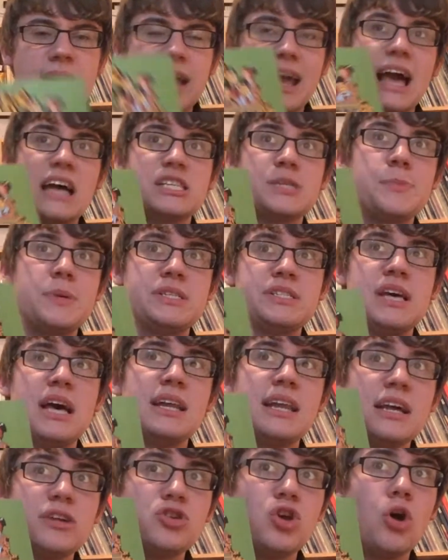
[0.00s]
Like as we
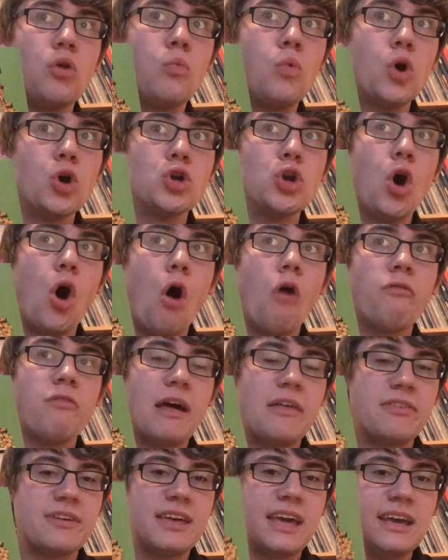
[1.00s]
said, like not one off
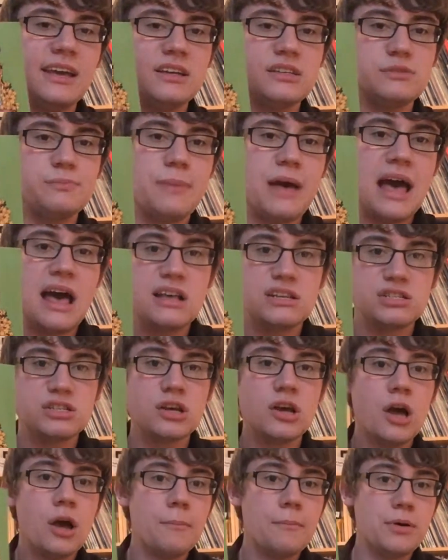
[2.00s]
like the Kinks' best,